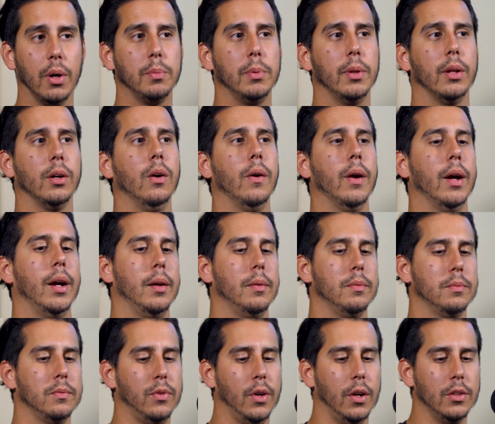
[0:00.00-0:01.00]
have to be like, all
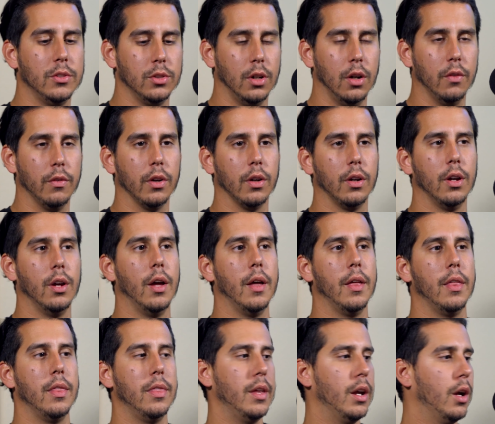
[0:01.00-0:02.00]
right, fun's over.
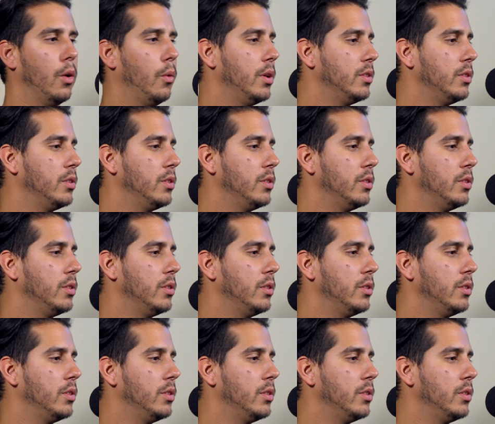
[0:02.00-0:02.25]
There was